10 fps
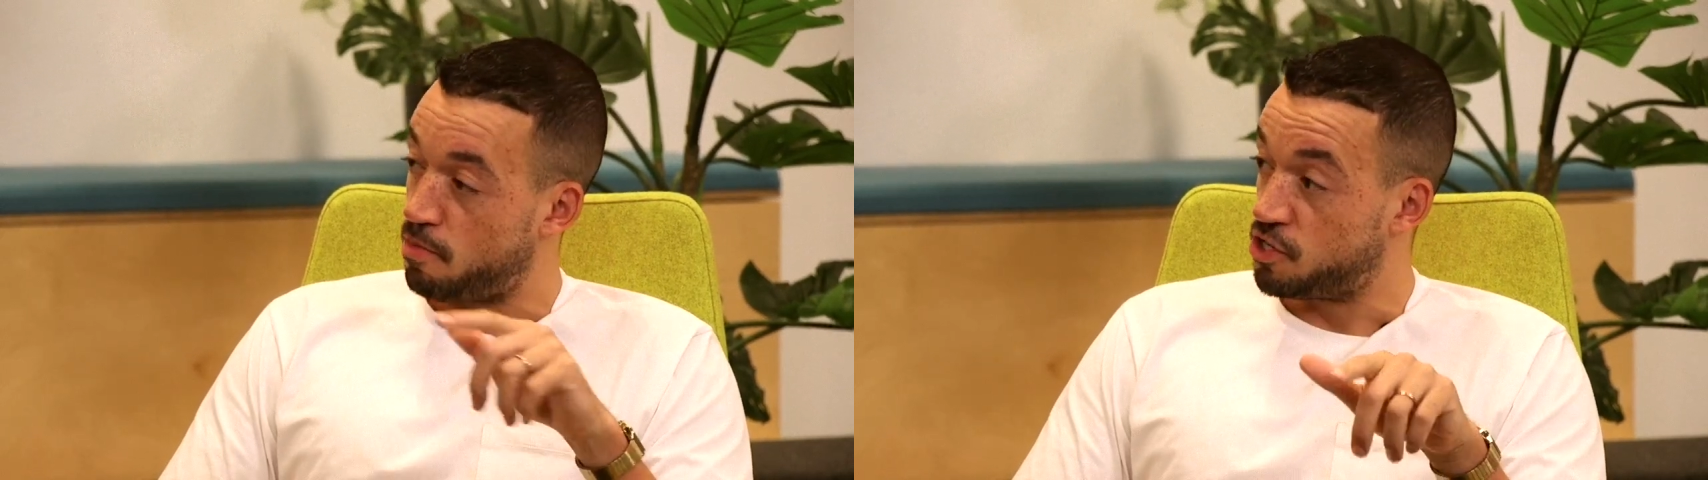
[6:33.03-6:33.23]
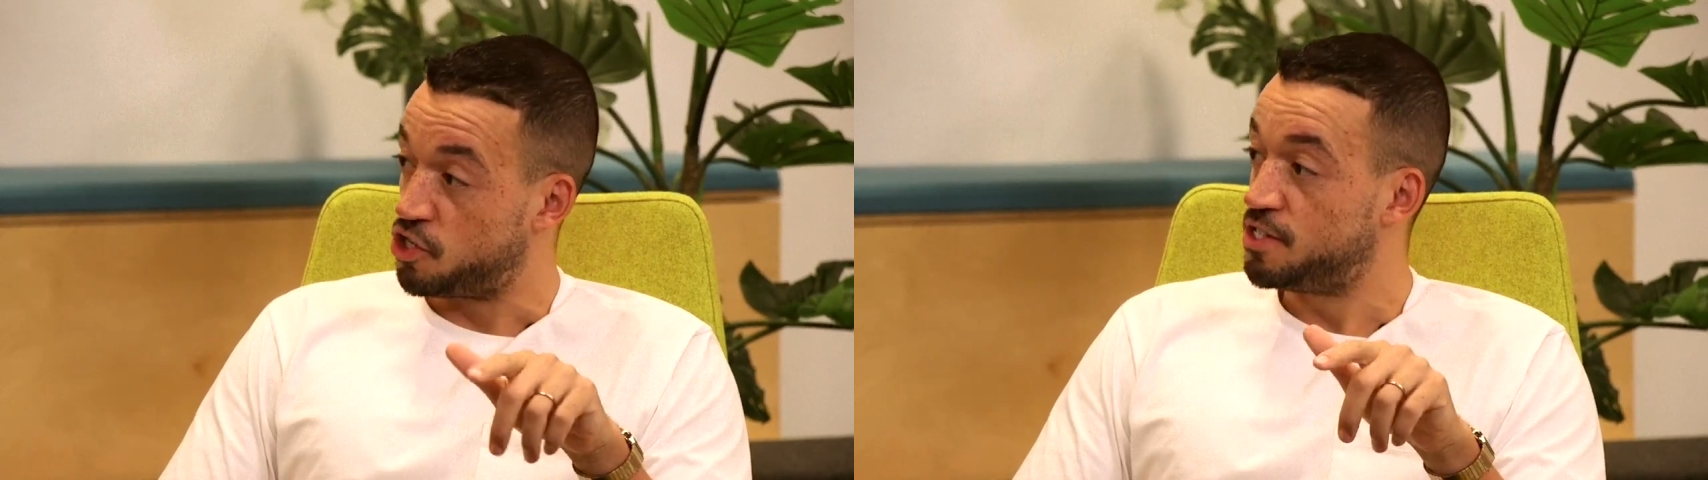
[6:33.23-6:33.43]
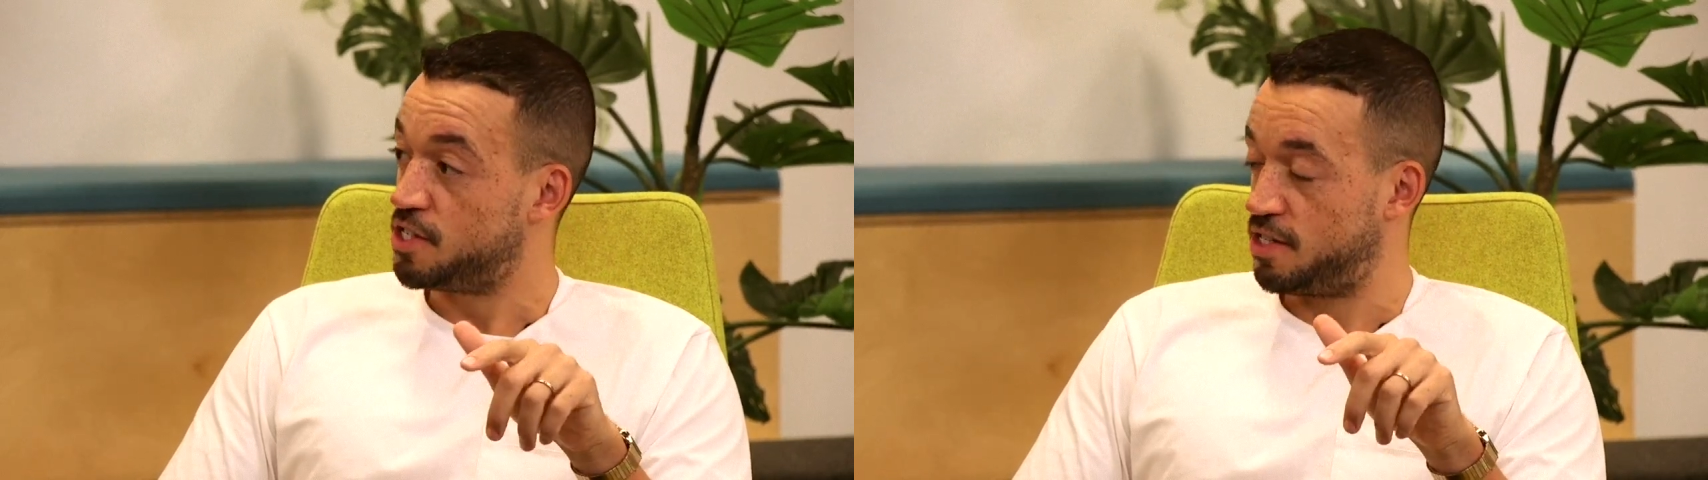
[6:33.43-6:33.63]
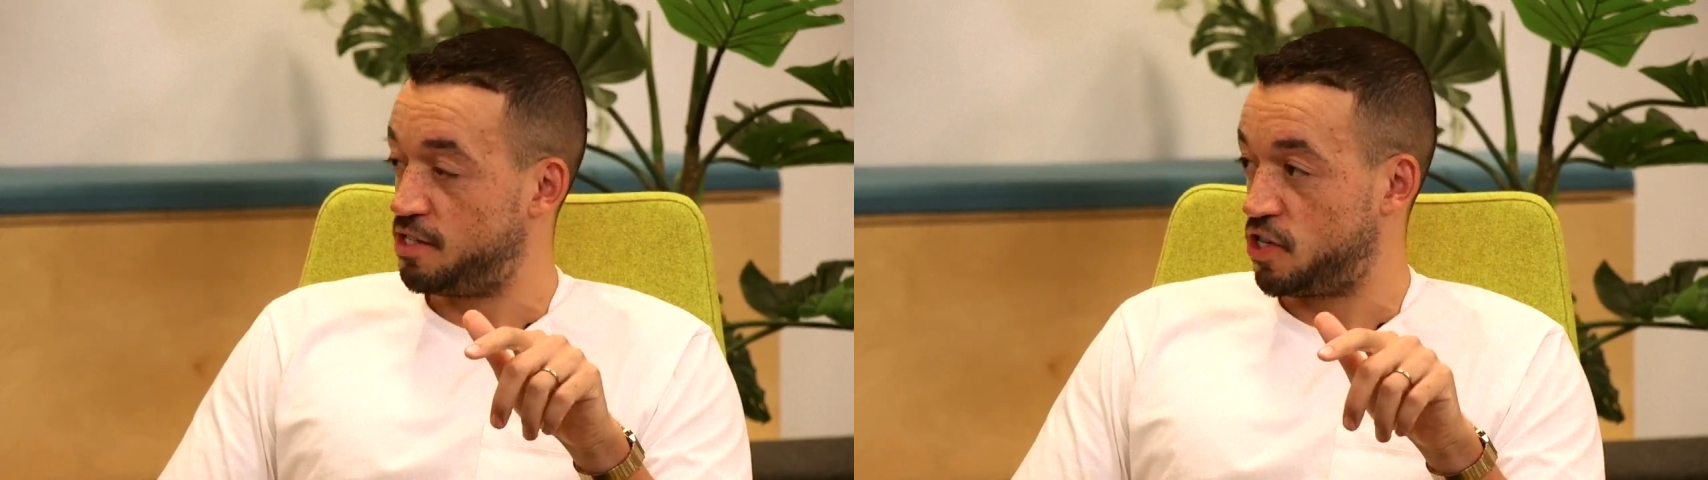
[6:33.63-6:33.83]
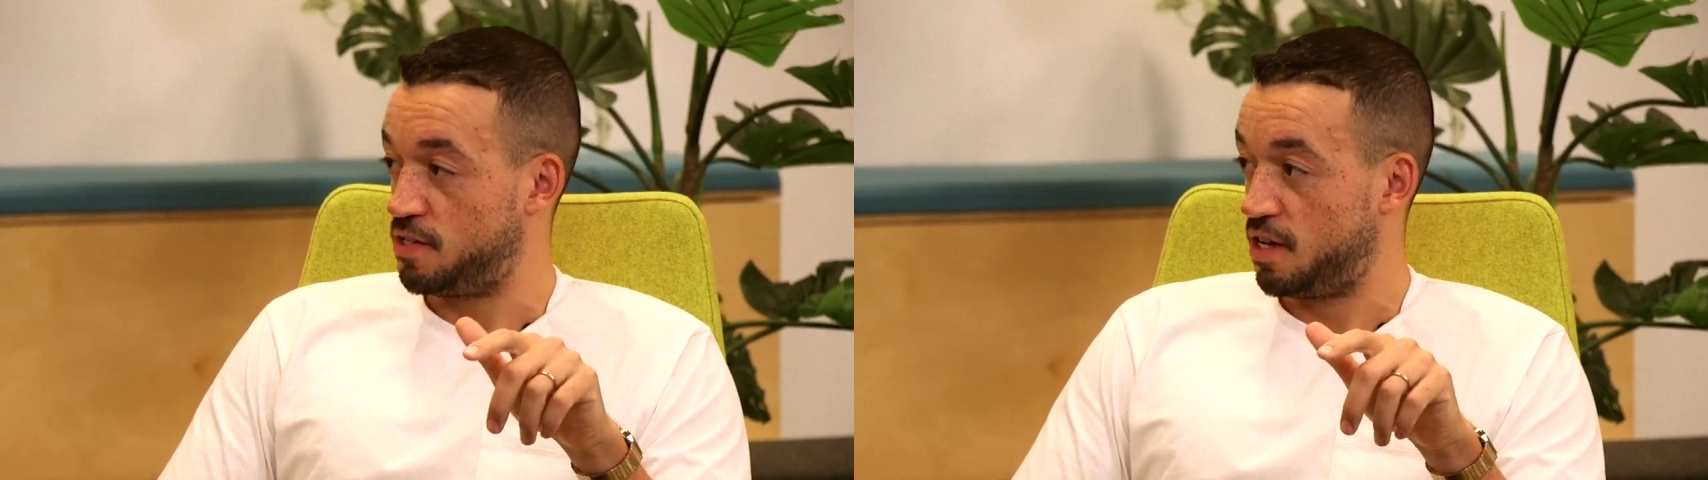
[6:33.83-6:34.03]
much easier to
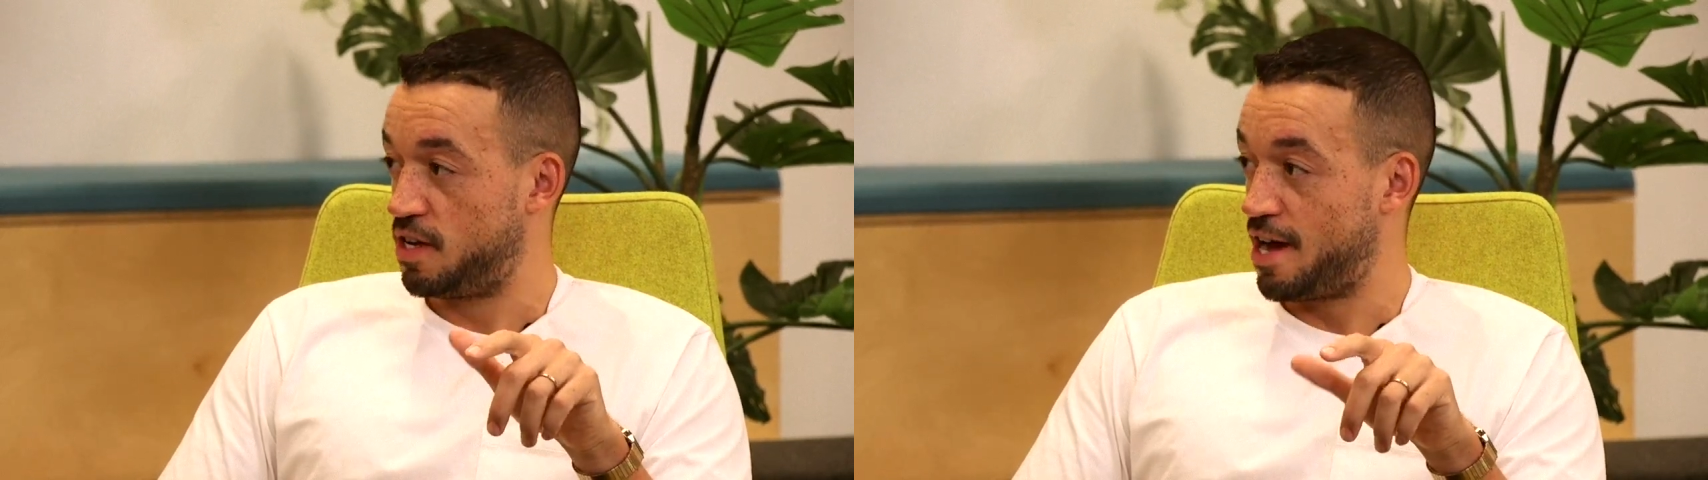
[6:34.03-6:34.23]
Gen Z.